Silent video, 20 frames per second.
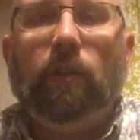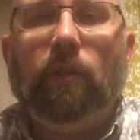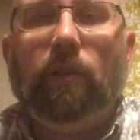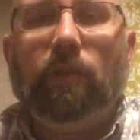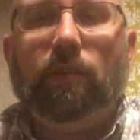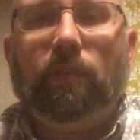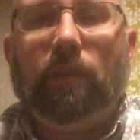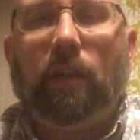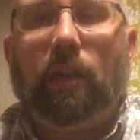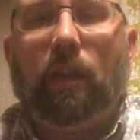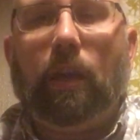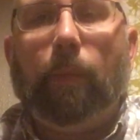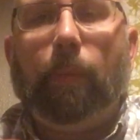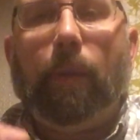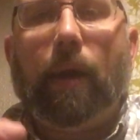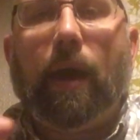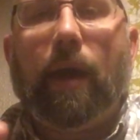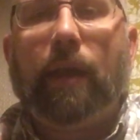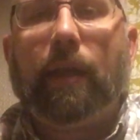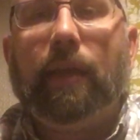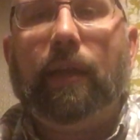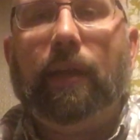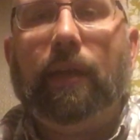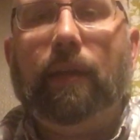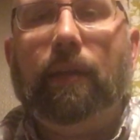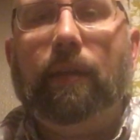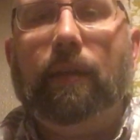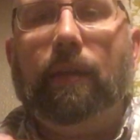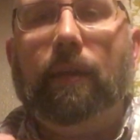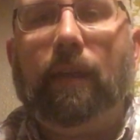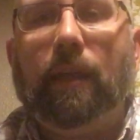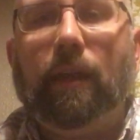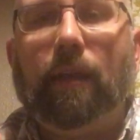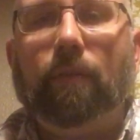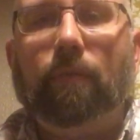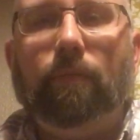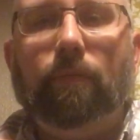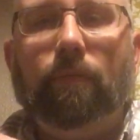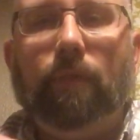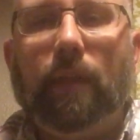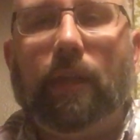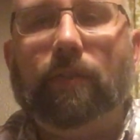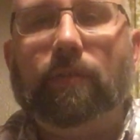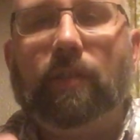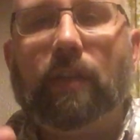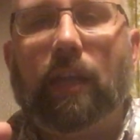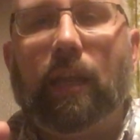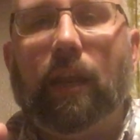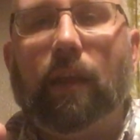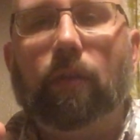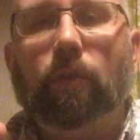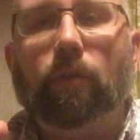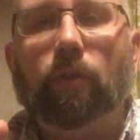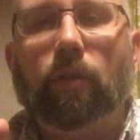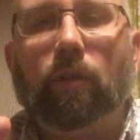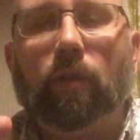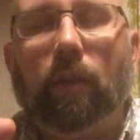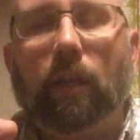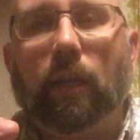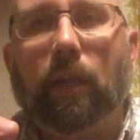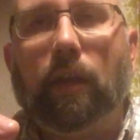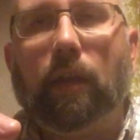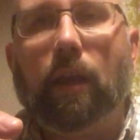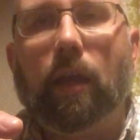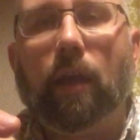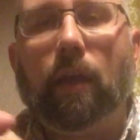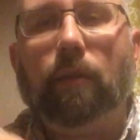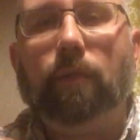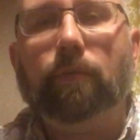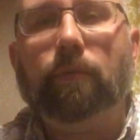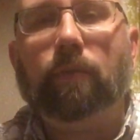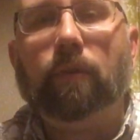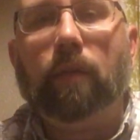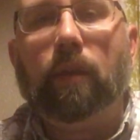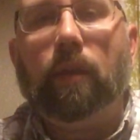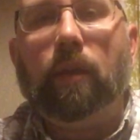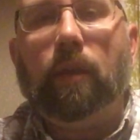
You can stick it in a pocket and have that sticking out looking like a knife.